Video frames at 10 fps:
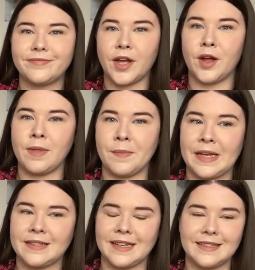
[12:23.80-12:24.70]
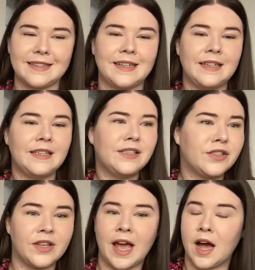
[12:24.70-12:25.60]
I hope that makes sense.
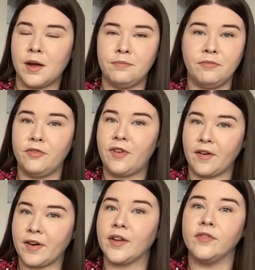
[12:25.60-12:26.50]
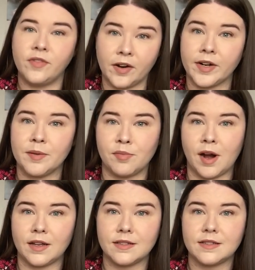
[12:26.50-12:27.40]
So yeah, I'm very, very
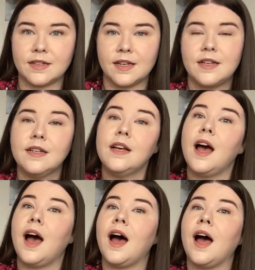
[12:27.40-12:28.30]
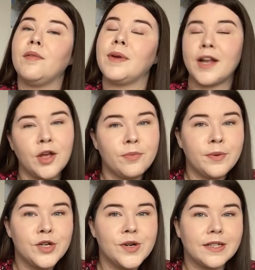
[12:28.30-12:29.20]
impressed. And I hope
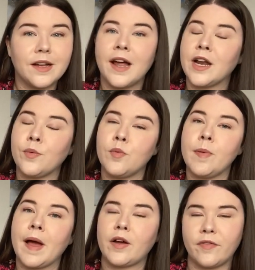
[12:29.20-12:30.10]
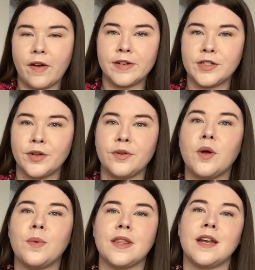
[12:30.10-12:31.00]
you enjoyed. And I will be back very
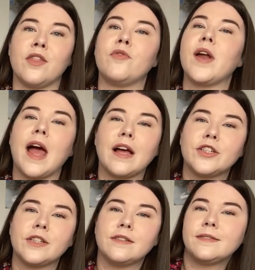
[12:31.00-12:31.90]
soon with another reaction.